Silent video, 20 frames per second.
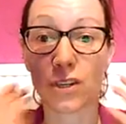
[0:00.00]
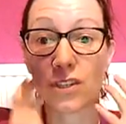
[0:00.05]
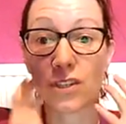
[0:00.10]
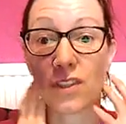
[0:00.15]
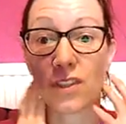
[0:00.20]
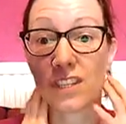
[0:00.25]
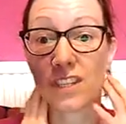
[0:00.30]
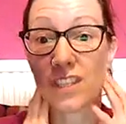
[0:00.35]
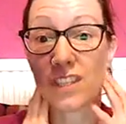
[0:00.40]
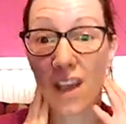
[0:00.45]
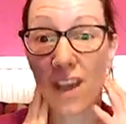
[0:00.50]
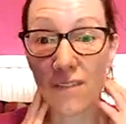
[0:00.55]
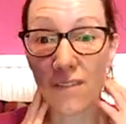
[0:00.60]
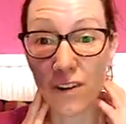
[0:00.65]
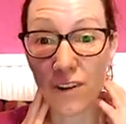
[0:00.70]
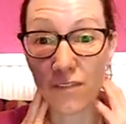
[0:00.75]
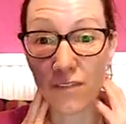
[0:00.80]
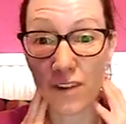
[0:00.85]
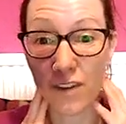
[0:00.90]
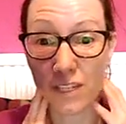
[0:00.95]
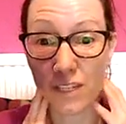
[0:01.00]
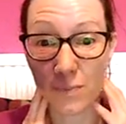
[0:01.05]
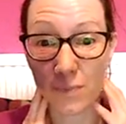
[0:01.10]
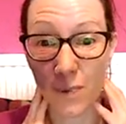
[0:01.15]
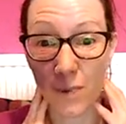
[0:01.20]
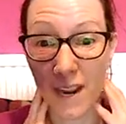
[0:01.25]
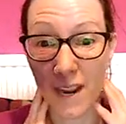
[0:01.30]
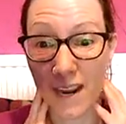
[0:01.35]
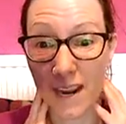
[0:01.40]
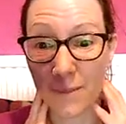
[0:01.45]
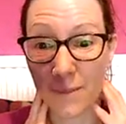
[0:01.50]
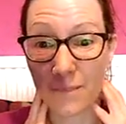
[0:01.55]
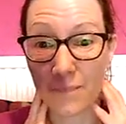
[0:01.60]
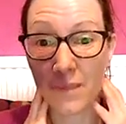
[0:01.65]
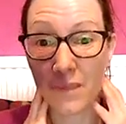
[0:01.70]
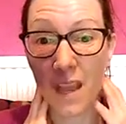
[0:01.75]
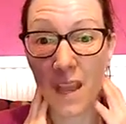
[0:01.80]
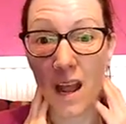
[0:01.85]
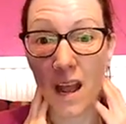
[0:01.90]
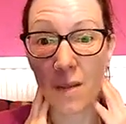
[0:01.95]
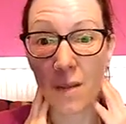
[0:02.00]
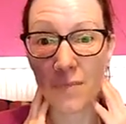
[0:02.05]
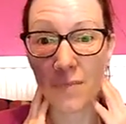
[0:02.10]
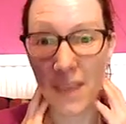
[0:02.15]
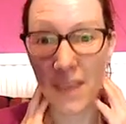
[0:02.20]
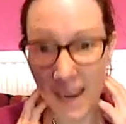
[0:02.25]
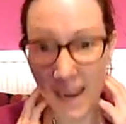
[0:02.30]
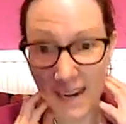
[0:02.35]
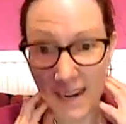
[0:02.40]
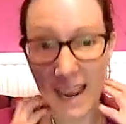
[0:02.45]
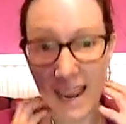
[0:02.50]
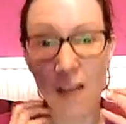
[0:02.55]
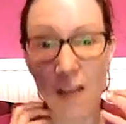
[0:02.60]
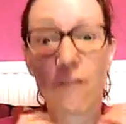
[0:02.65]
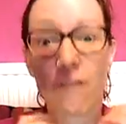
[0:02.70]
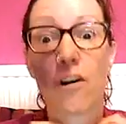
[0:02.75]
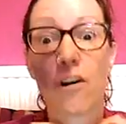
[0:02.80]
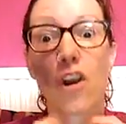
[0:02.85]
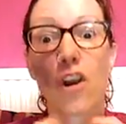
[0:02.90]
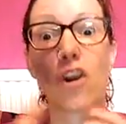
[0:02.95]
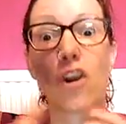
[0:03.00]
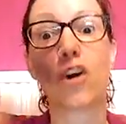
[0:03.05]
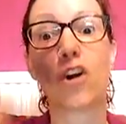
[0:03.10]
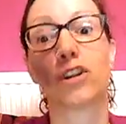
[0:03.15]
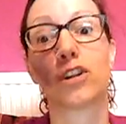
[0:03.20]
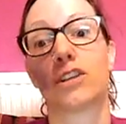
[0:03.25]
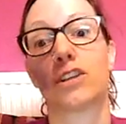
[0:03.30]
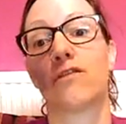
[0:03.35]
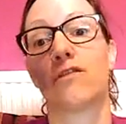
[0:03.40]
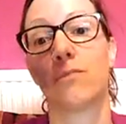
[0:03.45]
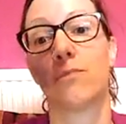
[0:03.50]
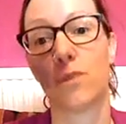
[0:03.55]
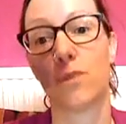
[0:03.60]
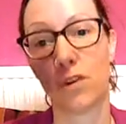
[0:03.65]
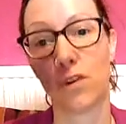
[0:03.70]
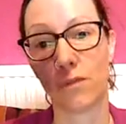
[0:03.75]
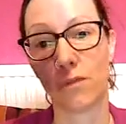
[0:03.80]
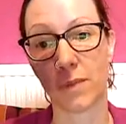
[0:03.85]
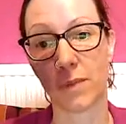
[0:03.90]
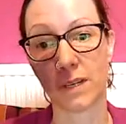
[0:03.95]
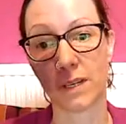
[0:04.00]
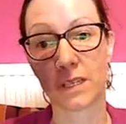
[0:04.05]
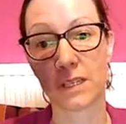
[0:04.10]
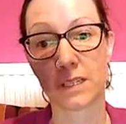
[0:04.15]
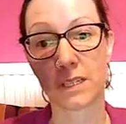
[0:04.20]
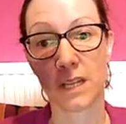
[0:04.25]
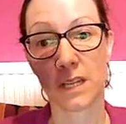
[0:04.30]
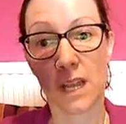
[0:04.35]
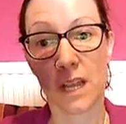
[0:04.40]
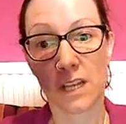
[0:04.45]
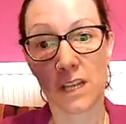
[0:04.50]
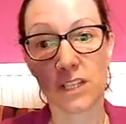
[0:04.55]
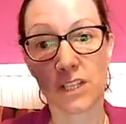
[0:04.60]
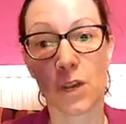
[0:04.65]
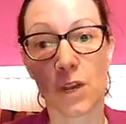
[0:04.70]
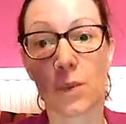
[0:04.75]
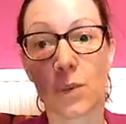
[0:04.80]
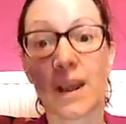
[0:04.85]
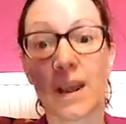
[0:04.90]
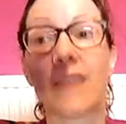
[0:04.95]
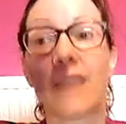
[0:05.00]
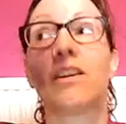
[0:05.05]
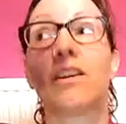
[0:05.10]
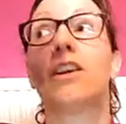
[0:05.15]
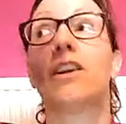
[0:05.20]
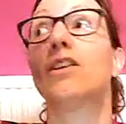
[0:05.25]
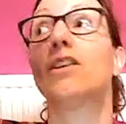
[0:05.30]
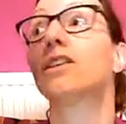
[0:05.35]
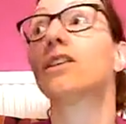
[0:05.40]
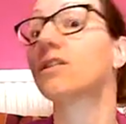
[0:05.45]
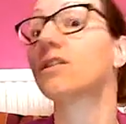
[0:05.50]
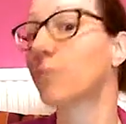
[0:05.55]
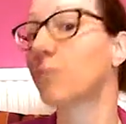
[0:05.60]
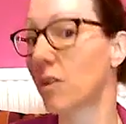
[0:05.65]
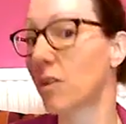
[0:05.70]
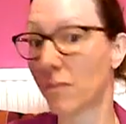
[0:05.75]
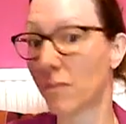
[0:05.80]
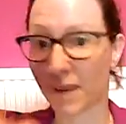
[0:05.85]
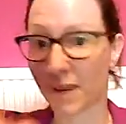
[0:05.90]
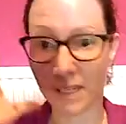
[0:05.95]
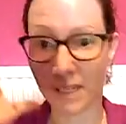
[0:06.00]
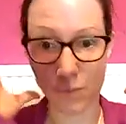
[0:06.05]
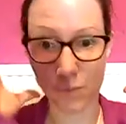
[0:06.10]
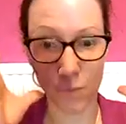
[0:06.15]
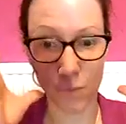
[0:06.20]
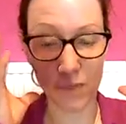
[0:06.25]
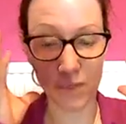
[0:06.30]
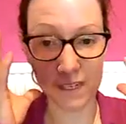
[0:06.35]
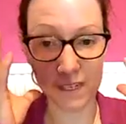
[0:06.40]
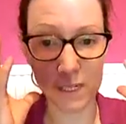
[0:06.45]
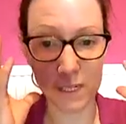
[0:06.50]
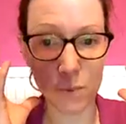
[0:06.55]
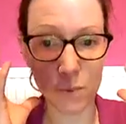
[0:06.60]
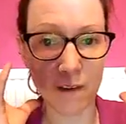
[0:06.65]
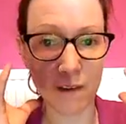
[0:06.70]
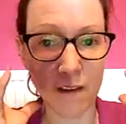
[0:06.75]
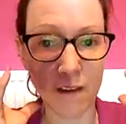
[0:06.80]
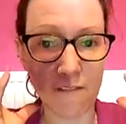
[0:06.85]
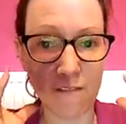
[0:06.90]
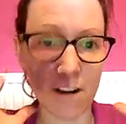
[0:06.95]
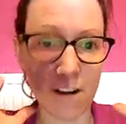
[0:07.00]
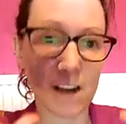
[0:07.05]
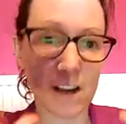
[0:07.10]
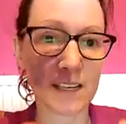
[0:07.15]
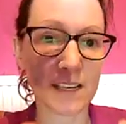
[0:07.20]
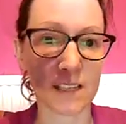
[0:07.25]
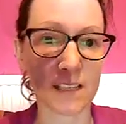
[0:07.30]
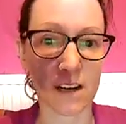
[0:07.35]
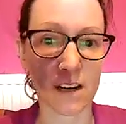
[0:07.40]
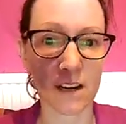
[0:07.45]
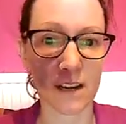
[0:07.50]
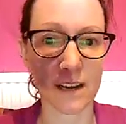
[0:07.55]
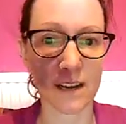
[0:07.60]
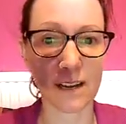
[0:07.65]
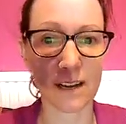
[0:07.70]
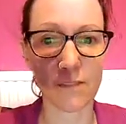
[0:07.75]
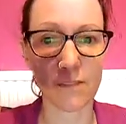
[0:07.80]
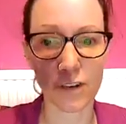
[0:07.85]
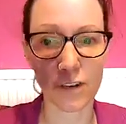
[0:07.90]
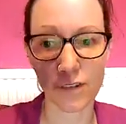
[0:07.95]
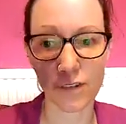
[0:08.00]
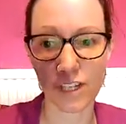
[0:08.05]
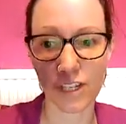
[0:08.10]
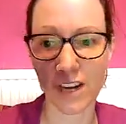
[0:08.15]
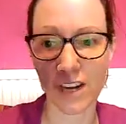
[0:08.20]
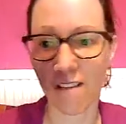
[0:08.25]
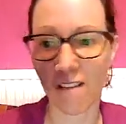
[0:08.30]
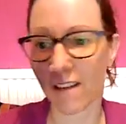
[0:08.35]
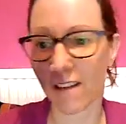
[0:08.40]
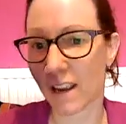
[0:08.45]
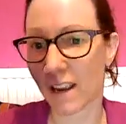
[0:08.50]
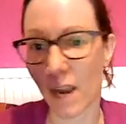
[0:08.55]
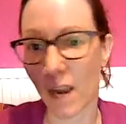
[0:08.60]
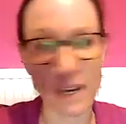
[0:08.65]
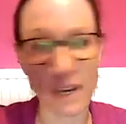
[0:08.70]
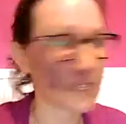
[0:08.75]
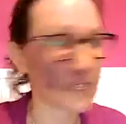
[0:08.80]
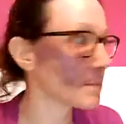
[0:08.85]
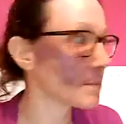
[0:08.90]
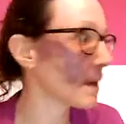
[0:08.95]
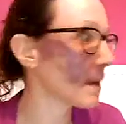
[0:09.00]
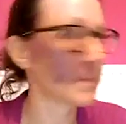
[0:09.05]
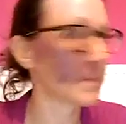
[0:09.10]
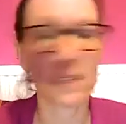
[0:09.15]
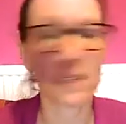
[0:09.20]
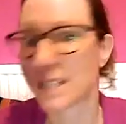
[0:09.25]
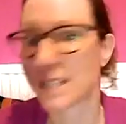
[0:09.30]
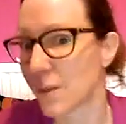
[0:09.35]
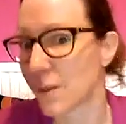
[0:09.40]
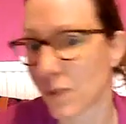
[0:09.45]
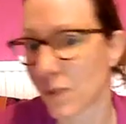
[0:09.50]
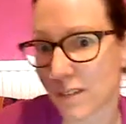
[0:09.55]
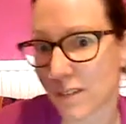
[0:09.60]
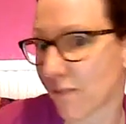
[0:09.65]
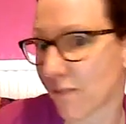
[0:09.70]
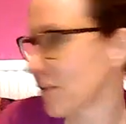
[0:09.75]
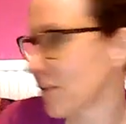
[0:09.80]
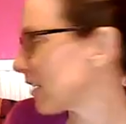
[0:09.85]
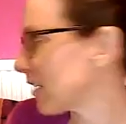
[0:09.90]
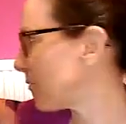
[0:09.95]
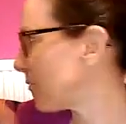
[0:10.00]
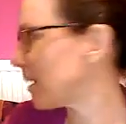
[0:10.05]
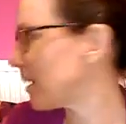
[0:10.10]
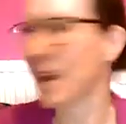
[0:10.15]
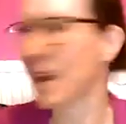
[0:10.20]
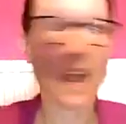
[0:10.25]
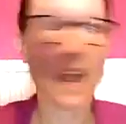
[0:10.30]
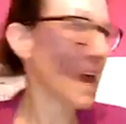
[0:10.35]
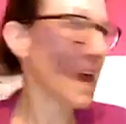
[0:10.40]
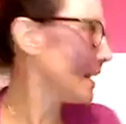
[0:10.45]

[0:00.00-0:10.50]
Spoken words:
So the cervical vertebrae, they allow for a lot of movement. So we have a lot of movement because this is where our eyes are. Evolutionarily, I need to be able to see what's in front of me.